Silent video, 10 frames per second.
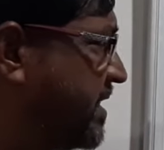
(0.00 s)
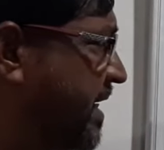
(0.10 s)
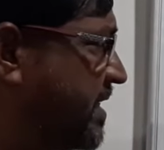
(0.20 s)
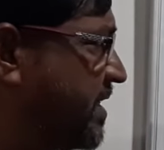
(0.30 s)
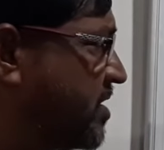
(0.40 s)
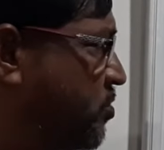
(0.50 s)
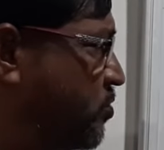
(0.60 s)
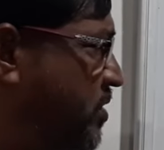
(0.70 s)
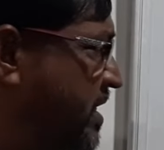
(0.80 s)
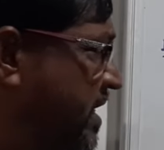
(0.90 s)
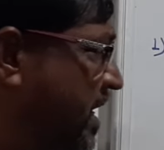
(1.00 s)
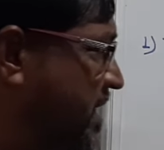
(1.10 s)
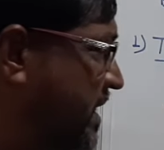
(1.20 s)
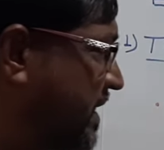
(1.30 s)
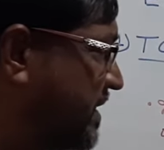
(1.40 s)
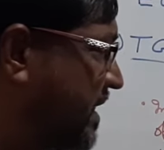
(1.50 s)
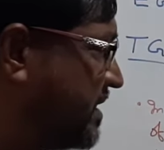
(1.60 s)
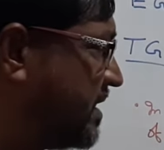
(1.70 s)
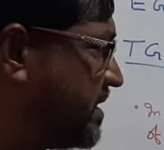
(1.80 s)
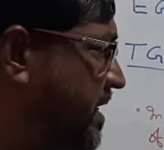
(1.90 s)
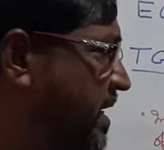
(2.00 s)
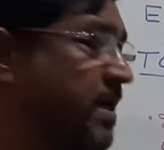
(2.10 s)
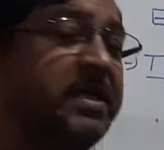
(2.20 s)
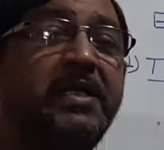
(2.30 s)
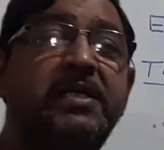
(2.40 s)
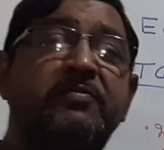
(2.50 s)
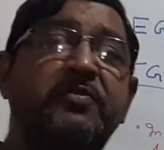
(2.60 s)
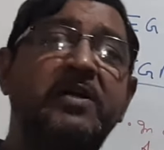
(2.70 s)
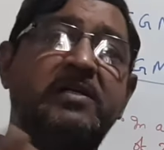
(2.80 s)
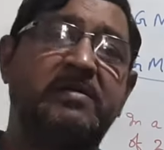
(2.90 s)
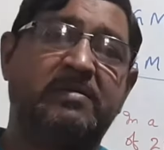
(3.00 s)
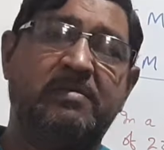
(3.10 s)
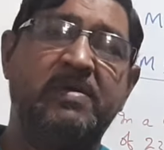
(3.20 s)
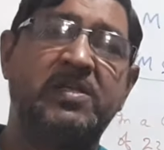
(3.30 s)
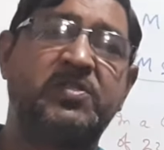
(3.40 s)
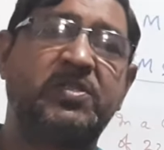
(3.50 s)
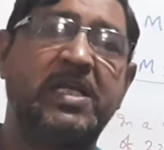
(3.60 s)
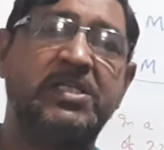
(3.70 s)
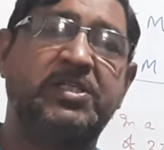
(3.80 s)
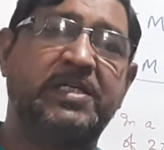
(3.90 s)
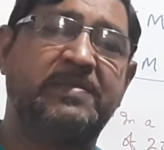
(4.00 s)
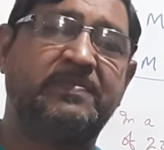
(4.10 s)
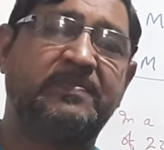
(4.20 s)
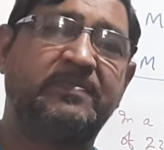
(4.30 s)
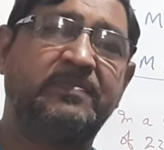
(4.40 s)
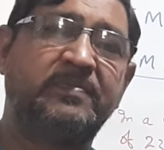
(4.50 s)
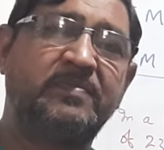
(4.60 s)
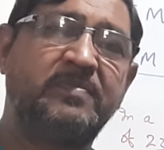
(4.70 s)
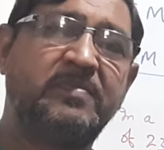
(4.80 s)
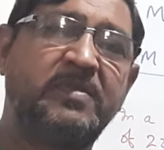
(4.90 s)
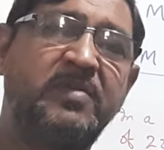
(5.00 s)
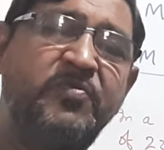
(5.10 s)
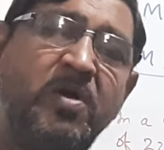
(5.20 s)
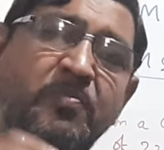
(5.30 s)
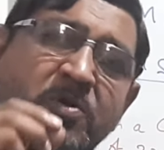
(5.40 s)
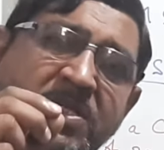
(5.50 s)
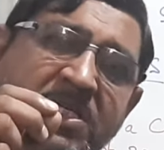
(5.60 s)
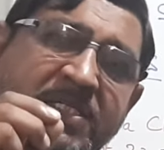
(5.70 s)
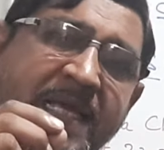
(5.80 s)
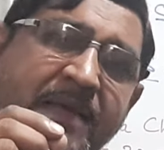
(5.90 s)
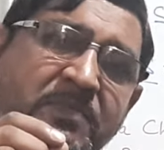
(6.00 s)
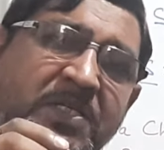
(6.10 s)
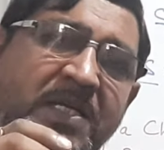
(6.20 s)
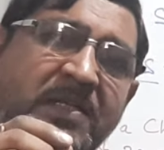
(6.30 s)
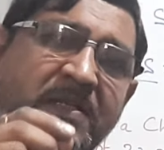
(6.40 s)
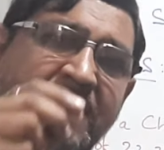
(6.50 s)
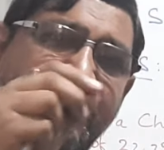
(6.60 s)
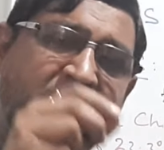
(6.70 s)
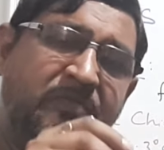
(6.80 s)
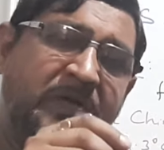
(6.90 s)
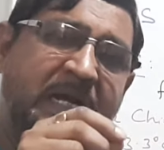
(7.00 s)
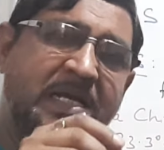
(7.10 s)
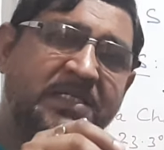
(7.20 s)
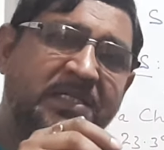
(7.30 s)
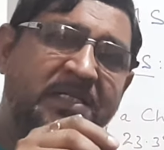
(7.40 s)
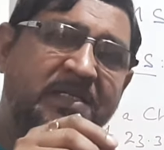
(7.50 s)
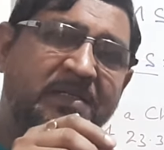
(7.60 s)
Celsius to 29 degrees Celsius in different male sterile gene. If you are putting the same gene in one variety,